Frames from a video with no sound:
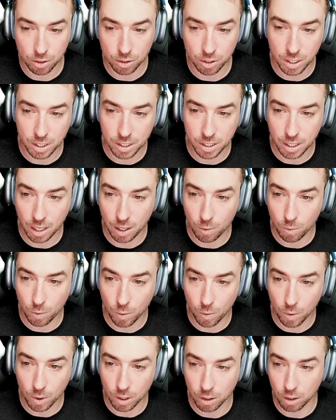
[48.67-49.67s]
So let's say we
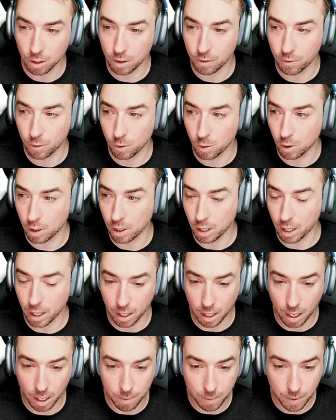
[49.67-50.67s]
want to look for an
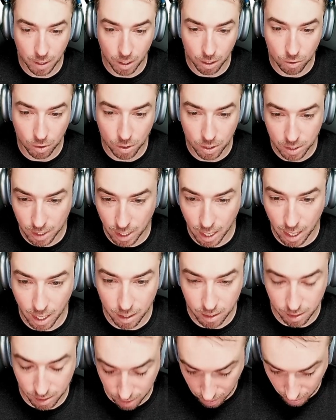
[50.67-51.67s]
IP address that
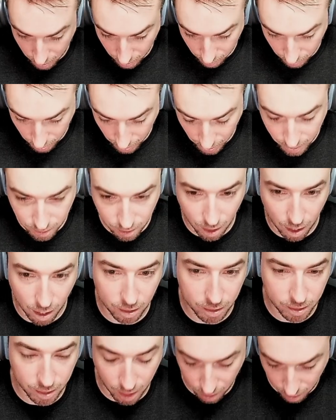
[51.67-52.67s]
has a last
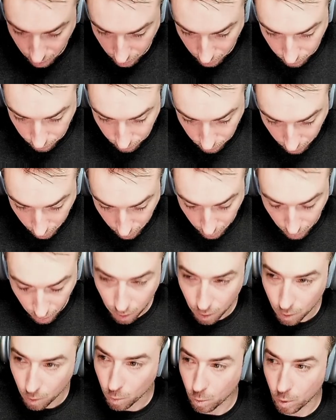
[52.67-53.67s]
octet of
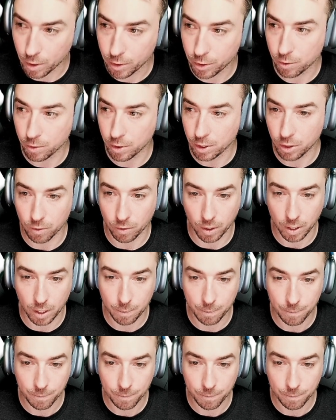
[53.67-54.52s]
133.